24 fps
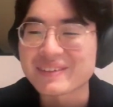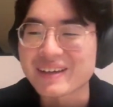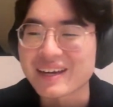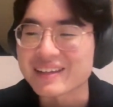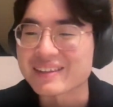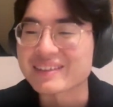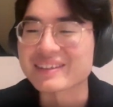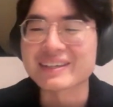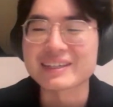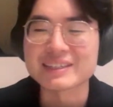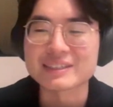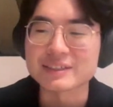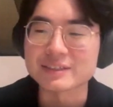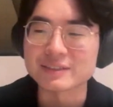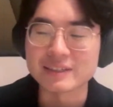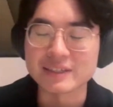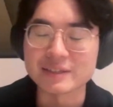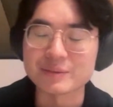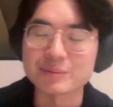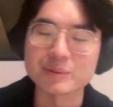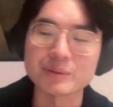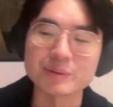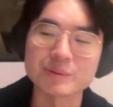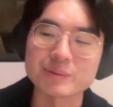I think I still
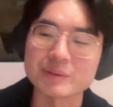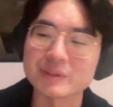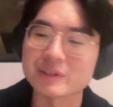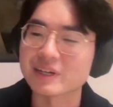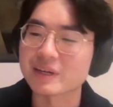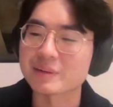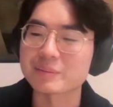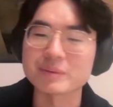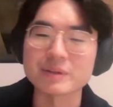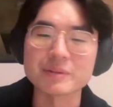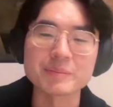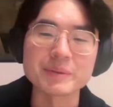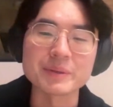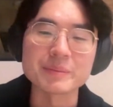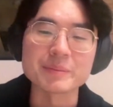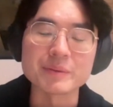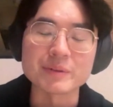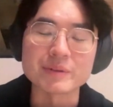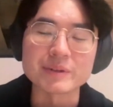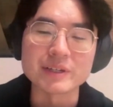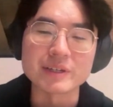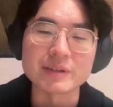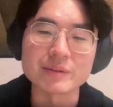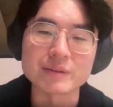network with a couple of
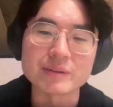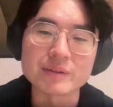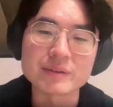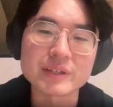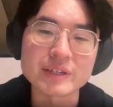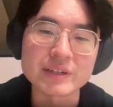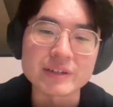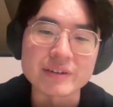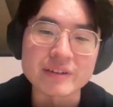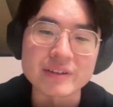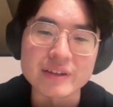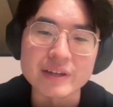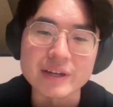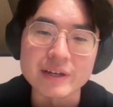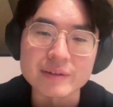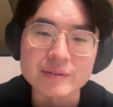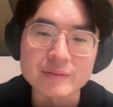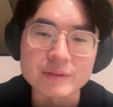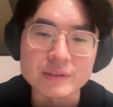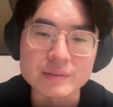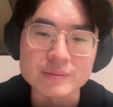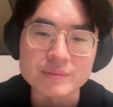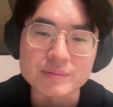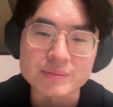people here and there,
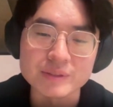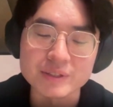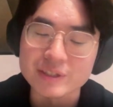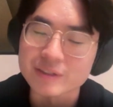because